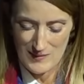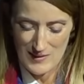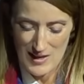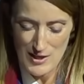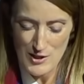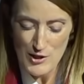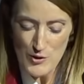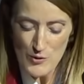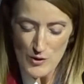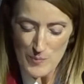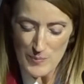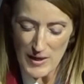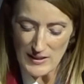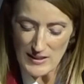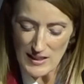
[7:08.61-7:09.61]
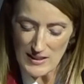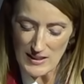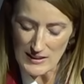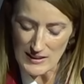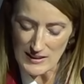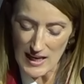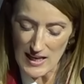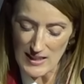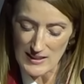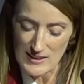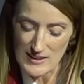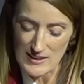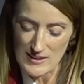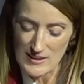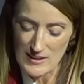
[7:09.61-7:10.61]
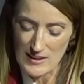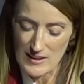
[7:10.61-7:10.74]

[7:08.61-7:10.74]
And Europe that understands,